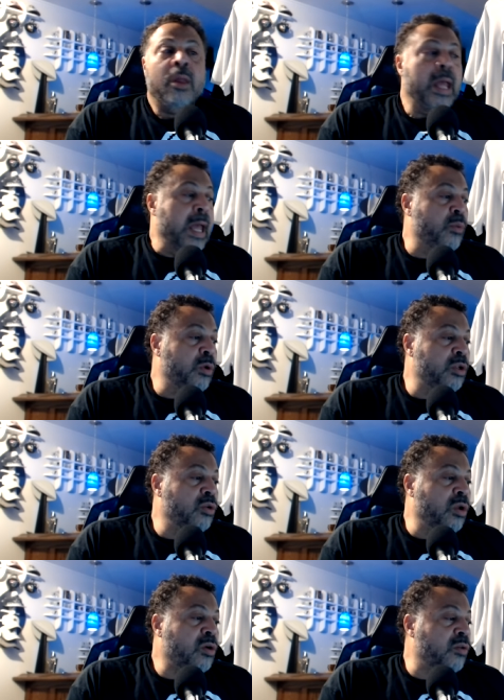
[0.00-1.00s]
And when you
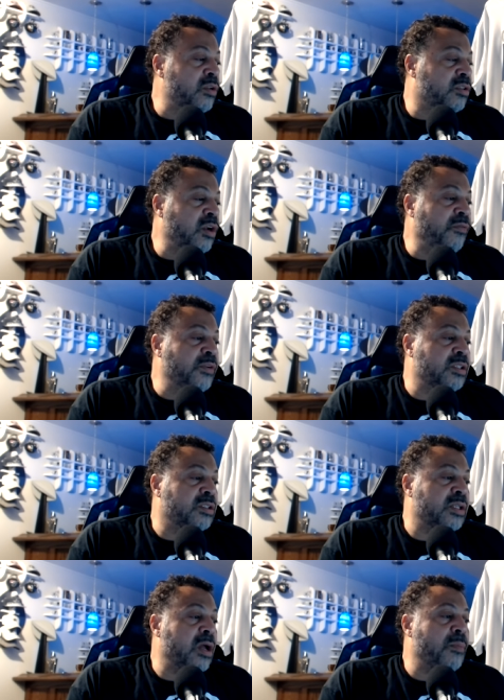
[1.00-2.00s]
look on the surface and
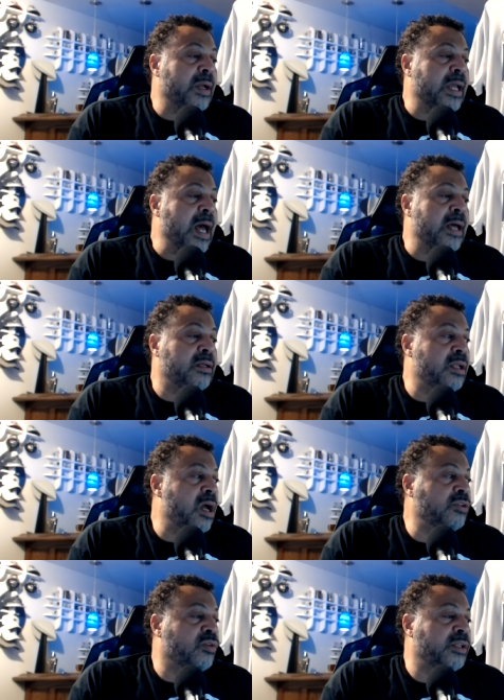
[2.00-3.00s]
say, oh my God,
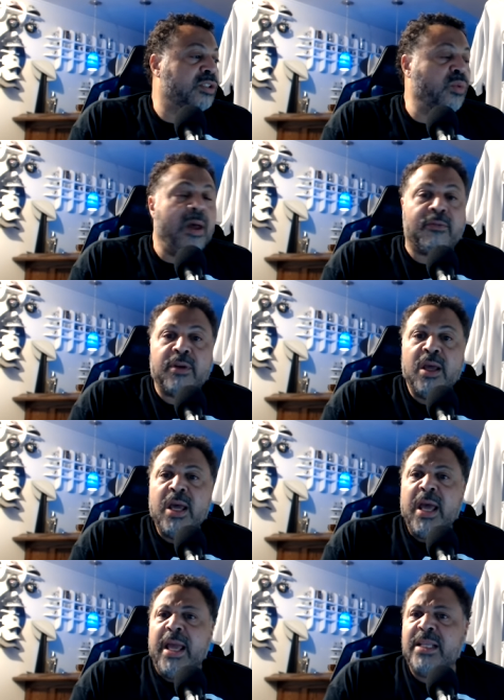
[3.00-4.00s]
D'Andre Swift,
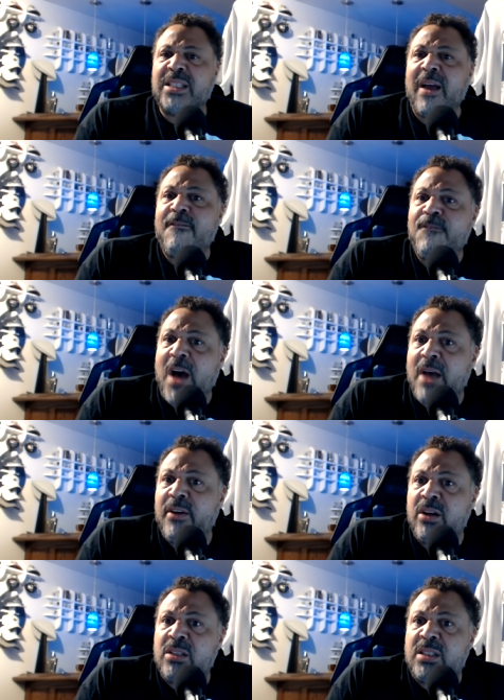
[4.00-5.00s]
he's got
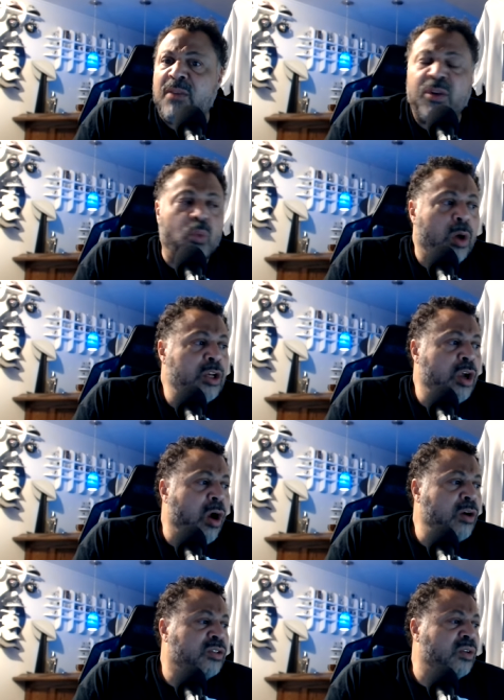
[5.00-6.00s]
571
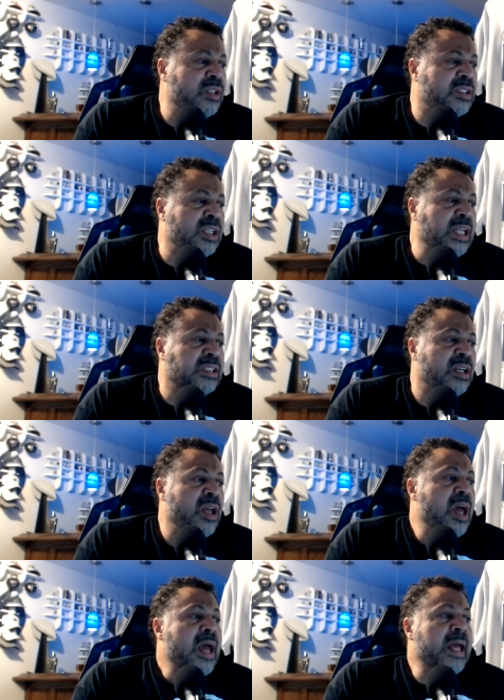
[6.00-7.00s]
yards on the season
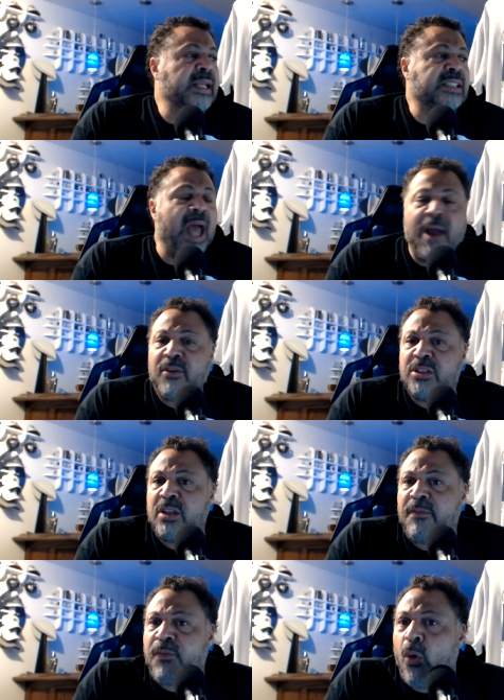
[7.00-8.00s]
and he's
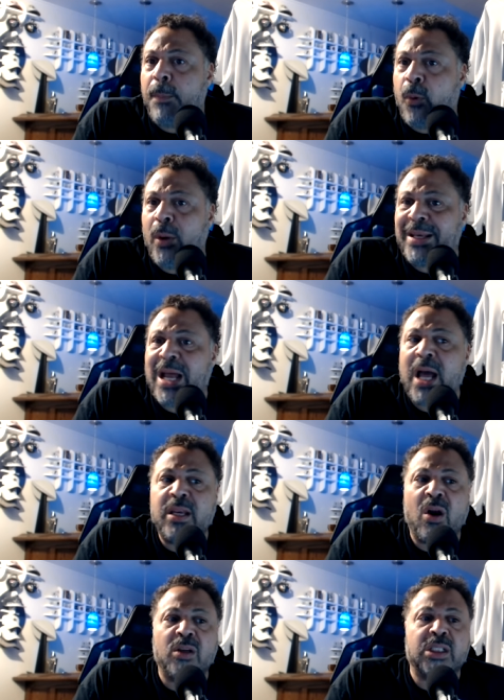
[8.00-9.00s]
averaging 4.9
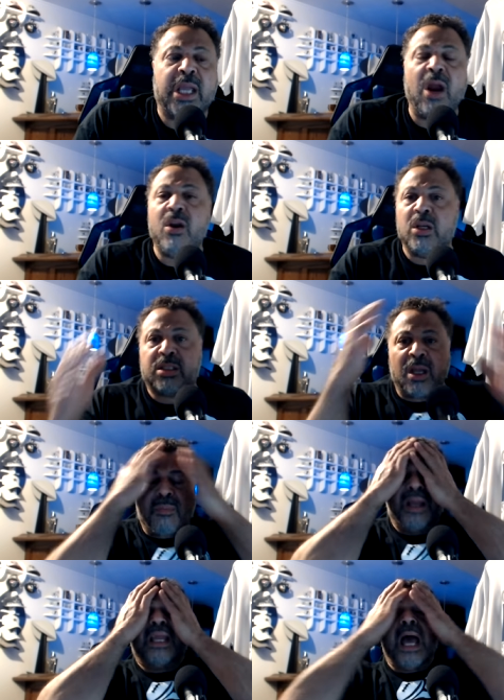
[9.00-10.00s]
yards a carry, you say, oh
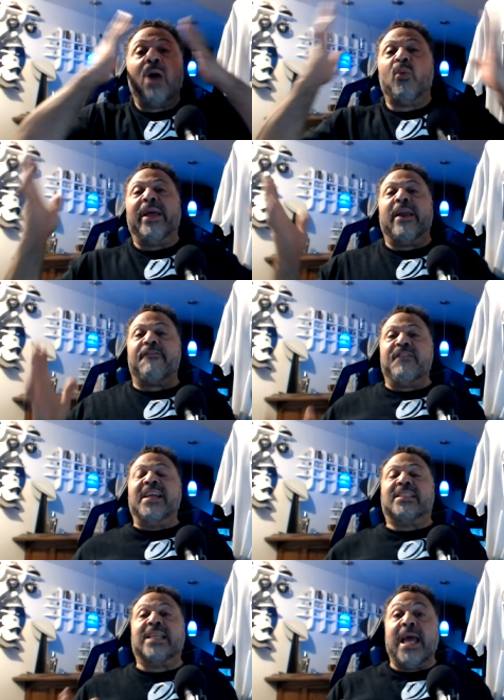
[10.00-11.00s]
my God, we got to
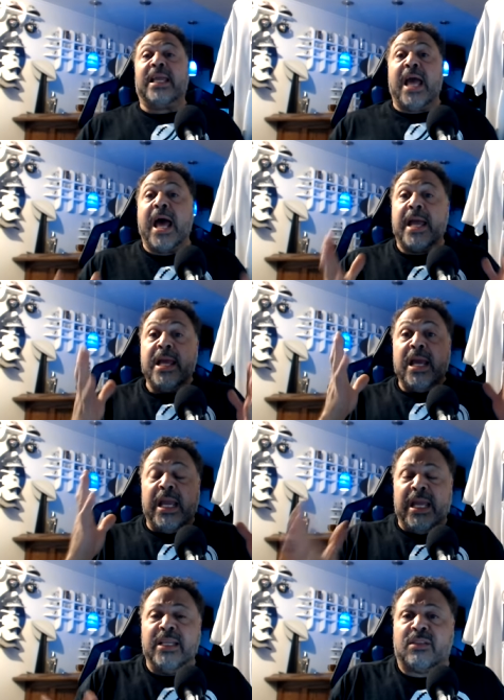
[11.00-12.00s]
face that guy.
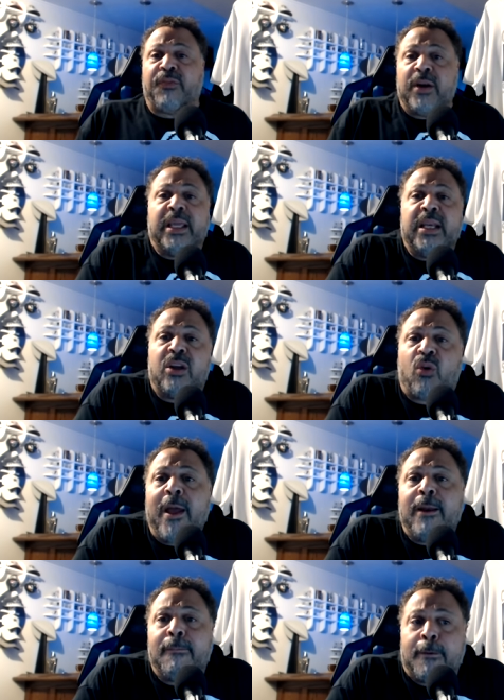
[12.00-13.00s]
He is freaking
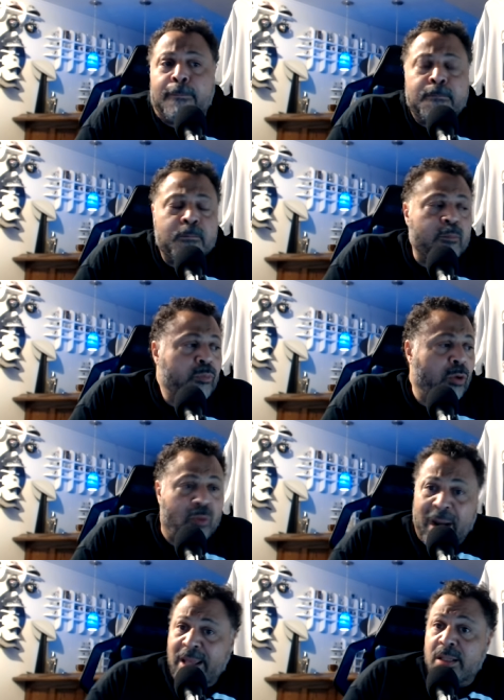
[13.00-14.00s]
incredible,
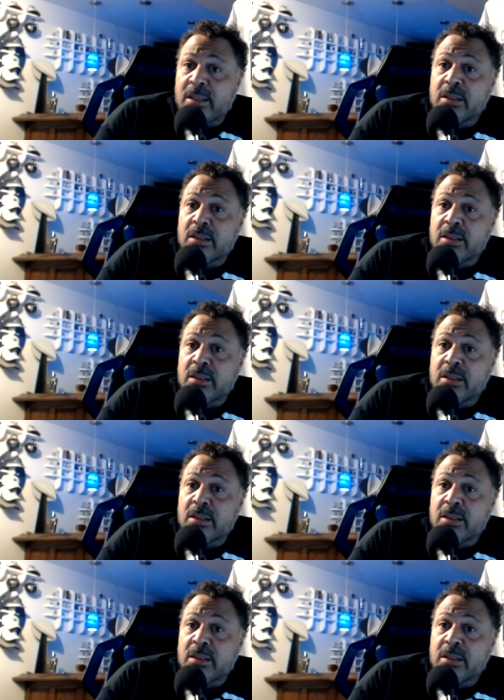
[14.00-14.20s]
right?